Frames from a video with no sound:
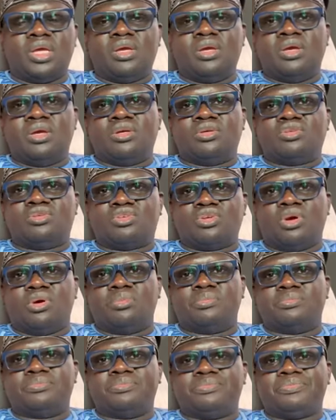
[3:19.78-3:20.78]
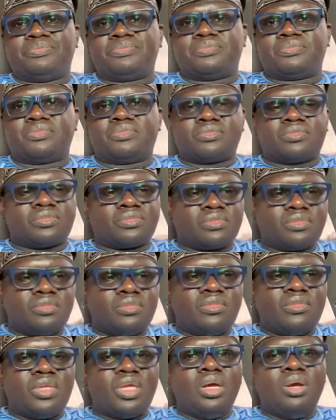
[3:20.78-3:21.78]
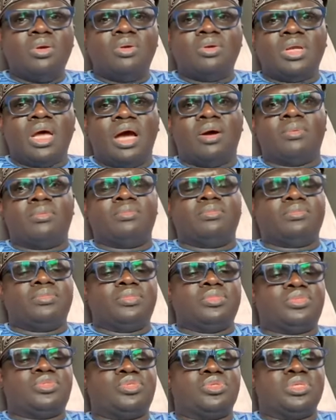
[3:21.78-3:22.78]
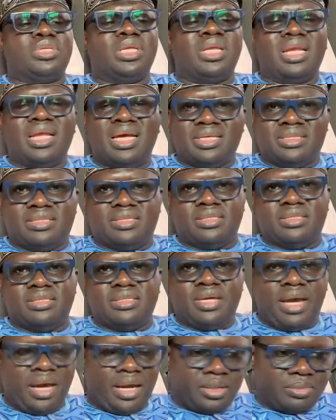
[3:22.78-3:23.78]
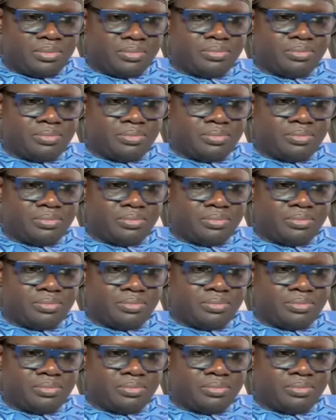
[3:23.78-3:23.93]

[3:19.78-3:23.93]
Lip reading: So now, to the lesson here.